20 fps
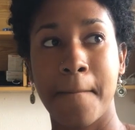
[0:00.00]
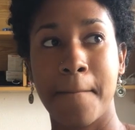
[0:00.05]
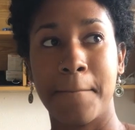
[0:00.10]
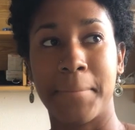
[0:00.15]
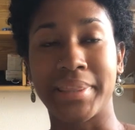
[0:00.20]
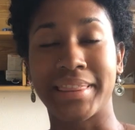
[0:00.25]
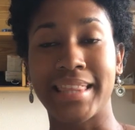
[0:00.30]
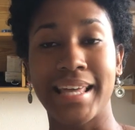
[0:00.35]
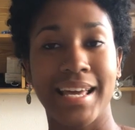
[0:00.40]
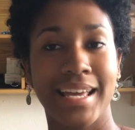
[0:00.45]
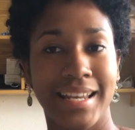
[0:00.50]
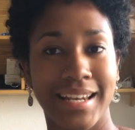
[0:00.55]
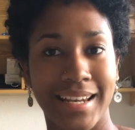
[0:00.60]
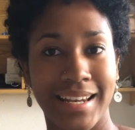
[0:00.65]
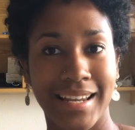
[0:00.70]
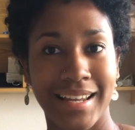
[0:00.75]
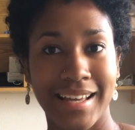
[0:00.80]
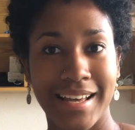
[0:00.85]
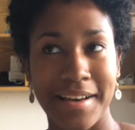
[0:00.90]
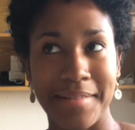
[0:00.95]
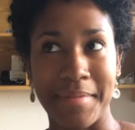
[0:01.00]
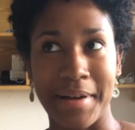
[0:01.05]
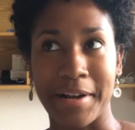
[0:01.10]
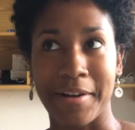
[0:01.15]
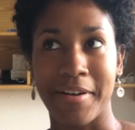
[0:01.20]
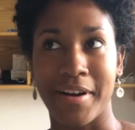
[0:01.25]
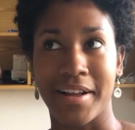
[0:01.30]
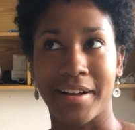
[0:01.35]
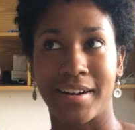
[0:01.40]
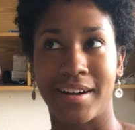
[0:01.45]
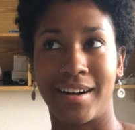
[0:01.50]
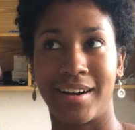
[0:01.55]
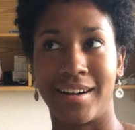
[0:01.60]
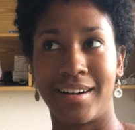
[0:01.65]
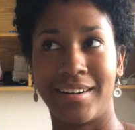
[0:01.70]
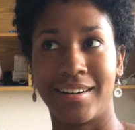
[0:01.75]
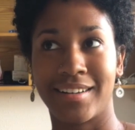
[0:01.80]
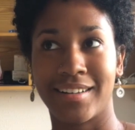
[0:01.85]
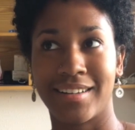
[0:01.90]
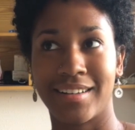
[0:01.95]
But then my credit
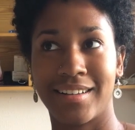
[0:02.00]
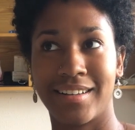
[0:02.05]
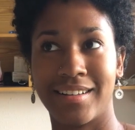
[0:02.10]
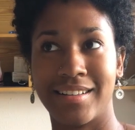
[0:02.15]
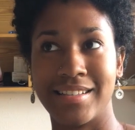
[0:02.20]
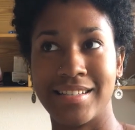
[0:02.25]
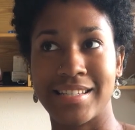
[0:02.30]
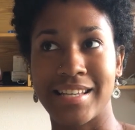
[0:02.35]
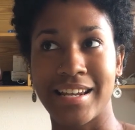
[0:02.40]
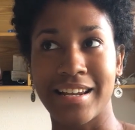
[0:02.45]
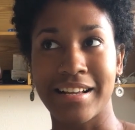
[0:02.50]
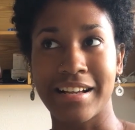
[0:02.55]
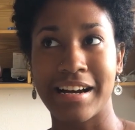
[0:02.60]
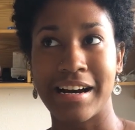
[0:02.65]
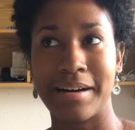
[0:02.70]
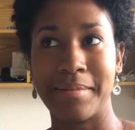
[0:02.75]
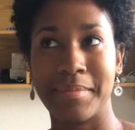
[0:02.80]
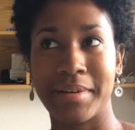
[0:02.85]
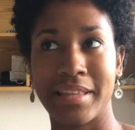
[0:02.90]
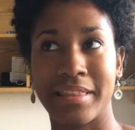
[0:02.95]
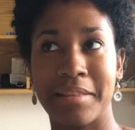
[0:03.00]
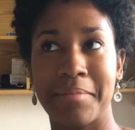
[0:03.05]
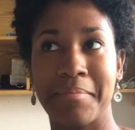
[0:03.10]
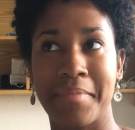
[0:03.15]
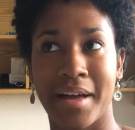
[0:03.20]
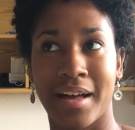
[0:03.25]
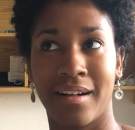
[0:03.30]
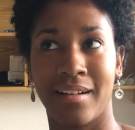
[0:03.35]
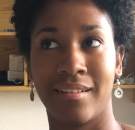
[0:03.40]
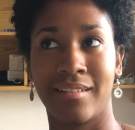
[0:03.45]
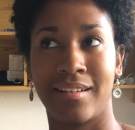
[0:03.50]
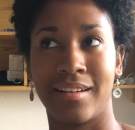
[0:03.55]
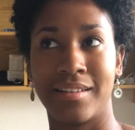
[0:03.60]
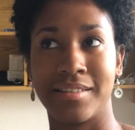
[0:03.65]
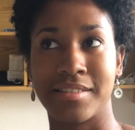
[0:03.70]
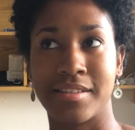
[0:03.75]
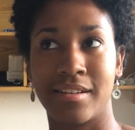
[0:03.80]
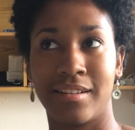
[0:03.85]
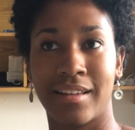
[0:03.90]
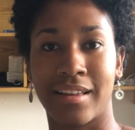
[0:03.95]
card didn't come in the mail
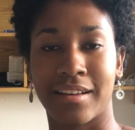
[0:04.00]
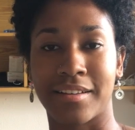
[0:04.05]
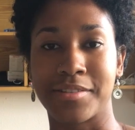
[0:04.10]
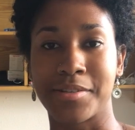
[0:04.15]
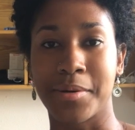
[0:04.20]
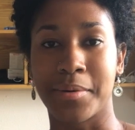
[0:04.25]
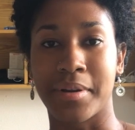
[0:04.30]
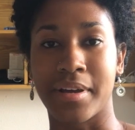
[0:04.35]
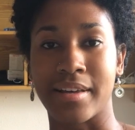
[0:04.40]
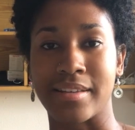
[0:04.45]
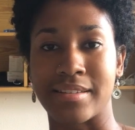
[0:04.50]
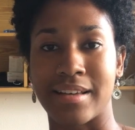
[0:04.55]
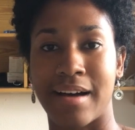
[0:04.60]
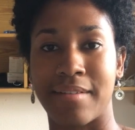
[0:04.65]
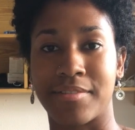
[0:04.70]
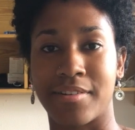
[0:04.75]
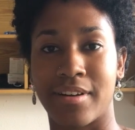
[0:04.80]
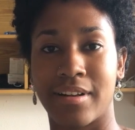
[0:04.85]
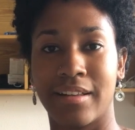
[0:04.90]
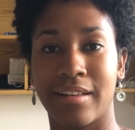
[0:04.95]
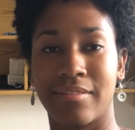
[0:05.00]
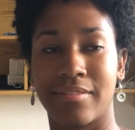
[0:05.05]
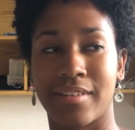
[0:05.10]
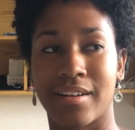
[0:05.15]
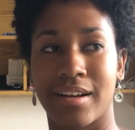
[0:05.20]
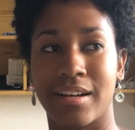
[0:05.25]
until 2 days after I left the